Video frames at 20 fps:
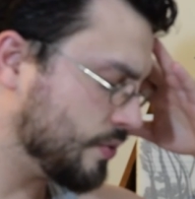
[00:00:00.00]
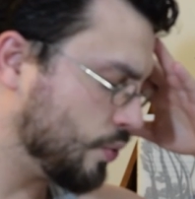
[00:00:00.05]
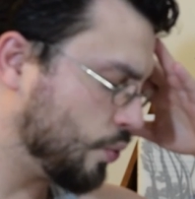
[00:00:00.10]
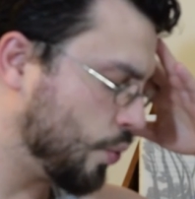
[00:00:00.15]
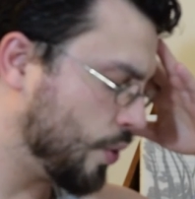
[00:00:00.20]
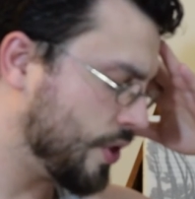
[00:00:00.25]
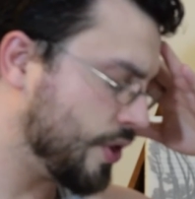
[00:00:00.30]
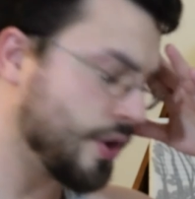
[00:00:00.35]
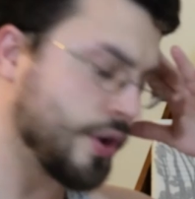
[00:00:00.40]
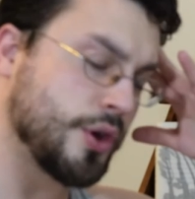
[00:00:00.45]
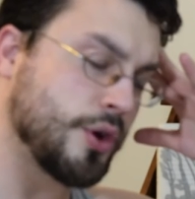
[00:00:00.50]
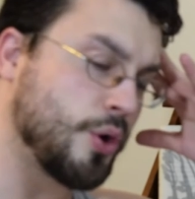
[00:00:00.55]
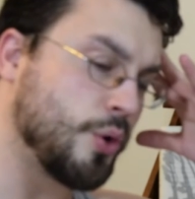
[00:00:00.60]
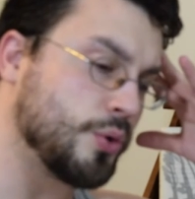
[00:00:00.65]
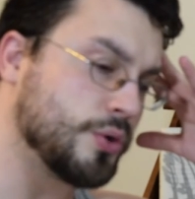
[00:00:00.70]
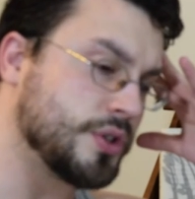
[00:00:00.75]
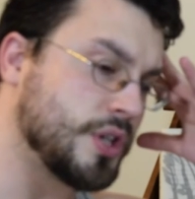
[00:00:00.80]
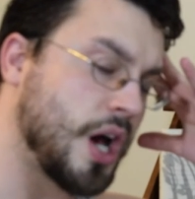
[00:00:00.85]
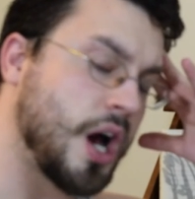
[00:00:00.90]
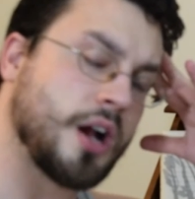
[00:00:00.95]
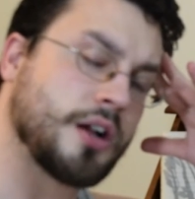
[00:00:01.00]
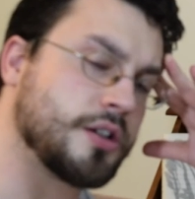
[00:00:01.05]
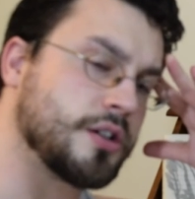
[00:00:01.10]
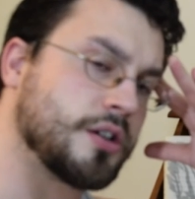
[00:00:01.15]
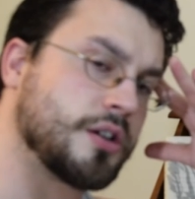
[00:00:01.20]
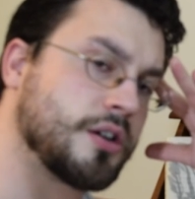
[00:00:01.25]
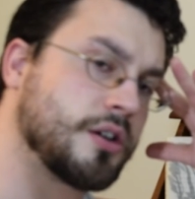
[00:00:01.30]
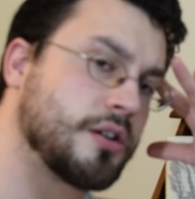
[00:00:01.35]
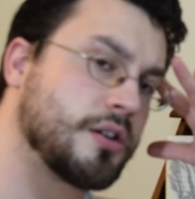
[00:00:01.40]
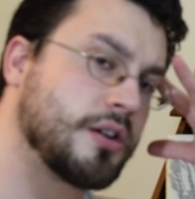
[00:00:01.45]
with the good old
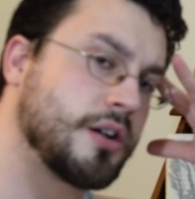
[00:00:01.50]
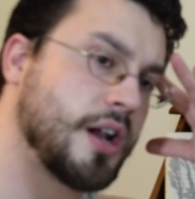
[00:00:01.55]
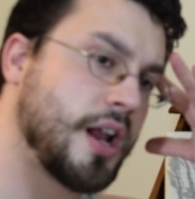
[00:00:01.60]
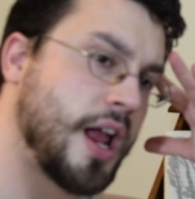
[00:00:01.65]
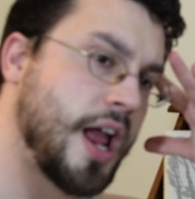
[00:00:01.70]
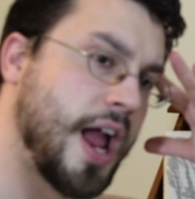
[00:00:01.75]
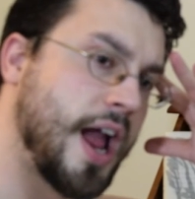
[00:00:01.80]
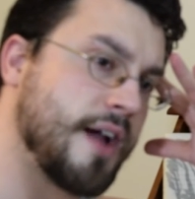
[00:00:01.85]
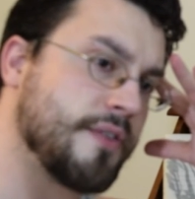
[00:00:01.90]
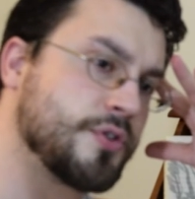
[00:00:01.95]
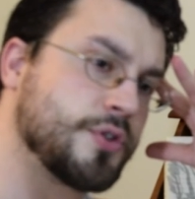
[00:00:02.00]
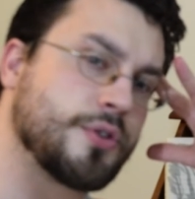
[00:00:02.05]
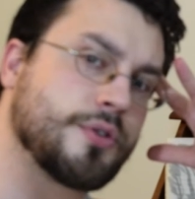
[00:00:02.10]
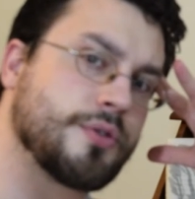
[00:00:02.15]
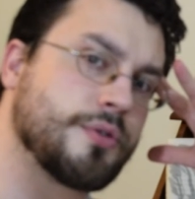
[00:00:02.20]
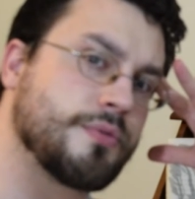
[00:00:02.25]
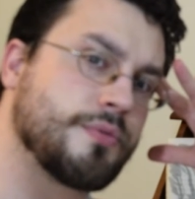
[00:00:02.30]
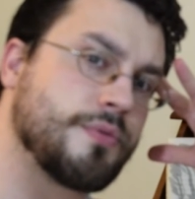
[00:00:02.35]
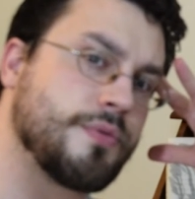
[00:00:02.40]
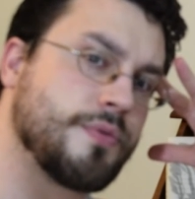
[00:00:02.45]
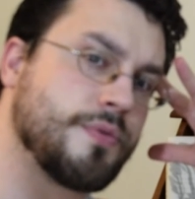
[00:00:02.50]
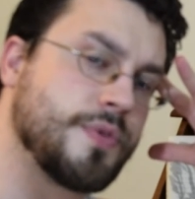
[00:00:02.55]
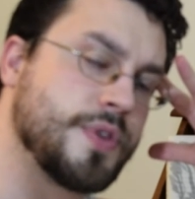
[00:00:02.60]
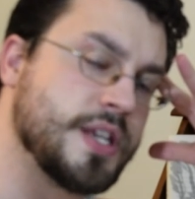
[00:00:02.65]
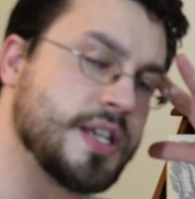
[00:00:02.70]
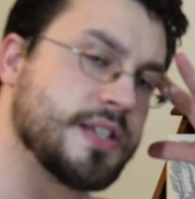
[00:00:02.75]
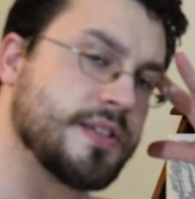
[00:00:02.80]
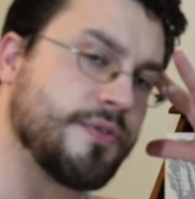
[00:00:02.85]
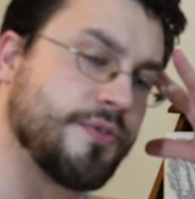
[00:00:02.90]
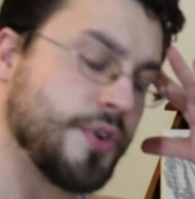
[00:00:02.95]
doctor after
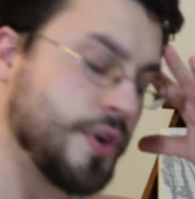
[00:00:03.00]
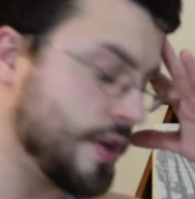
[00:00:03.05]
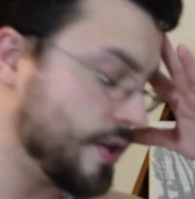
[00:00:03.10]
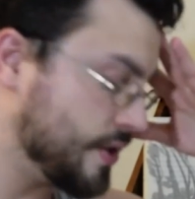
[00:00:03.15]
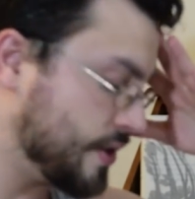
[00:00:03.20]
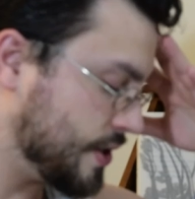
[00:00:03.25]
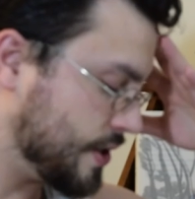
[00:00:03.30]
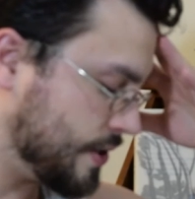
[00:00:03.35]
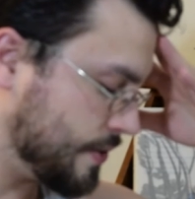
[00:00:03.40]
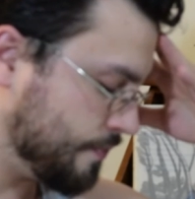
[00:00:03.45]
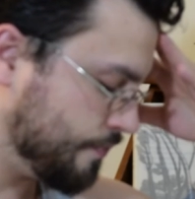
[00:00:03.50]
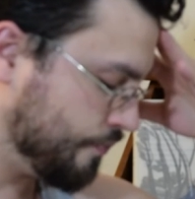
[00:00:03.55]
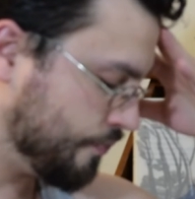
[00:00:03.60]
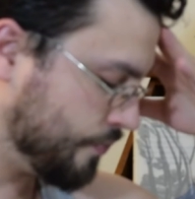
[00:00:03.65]
these events.